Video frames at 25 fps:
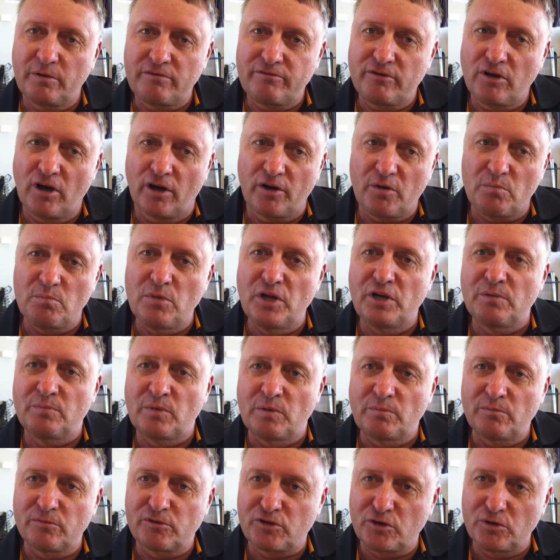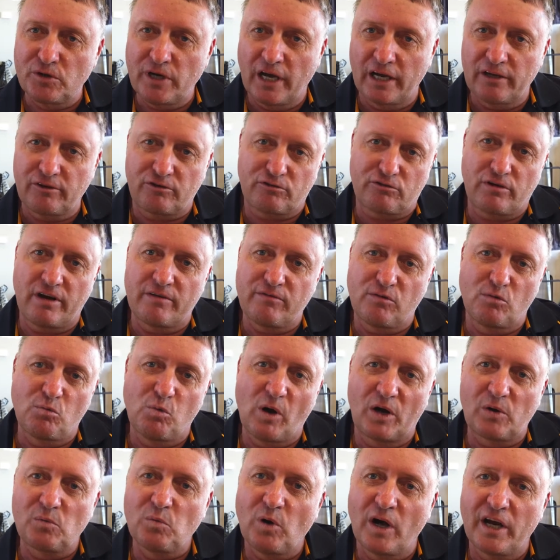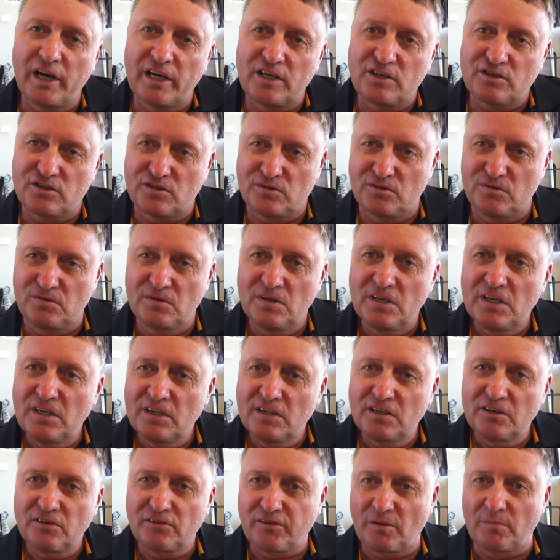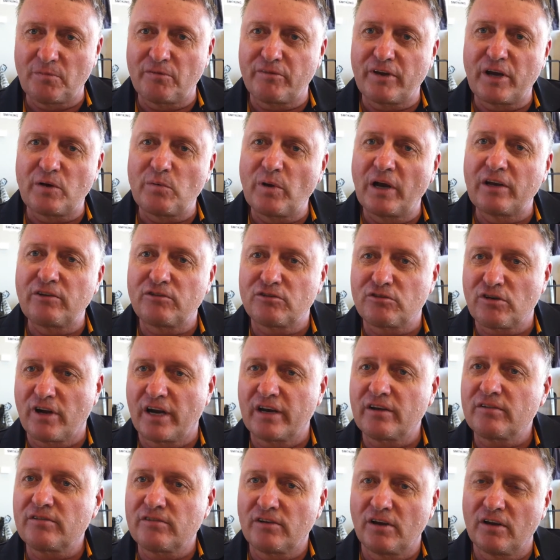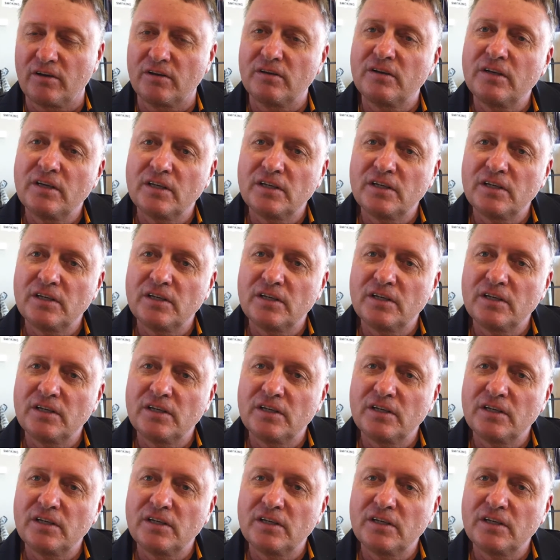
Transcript: We've got a minimum 2 days travel one way to some of our racetracks, so